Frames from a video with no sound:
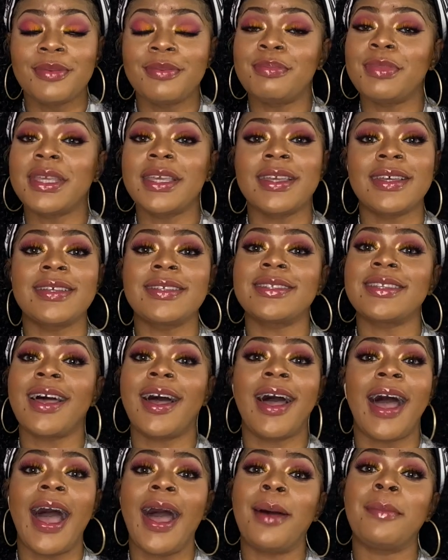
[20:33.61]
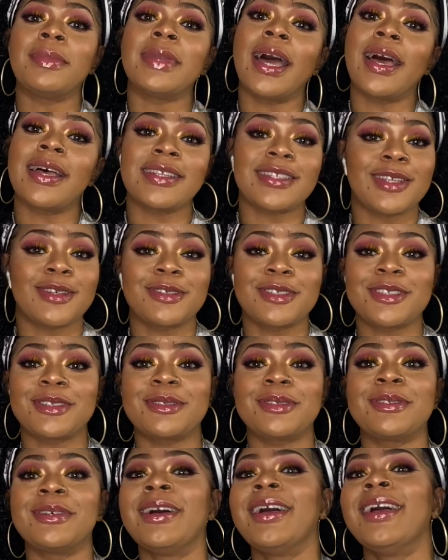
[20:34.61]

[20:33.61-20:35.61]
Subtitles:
because I'm not social.